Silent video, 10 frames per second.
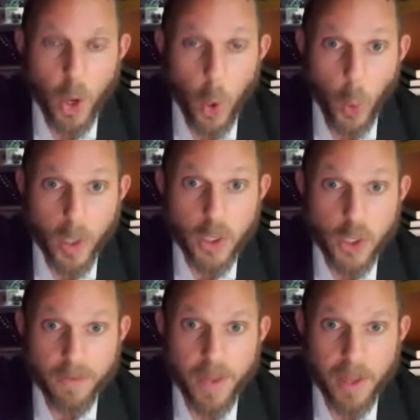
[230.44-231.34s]
Which
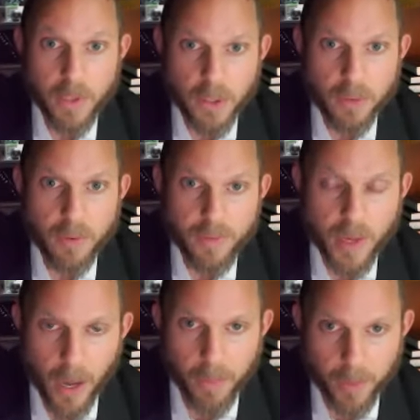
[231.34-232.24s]
of them is moving
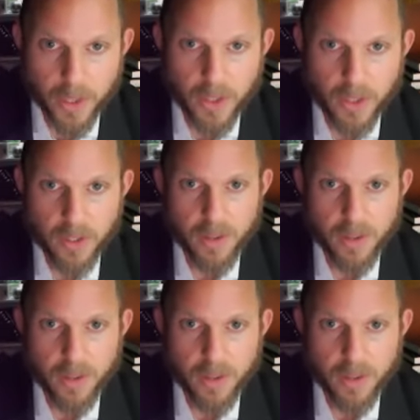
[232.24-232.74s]
upwards?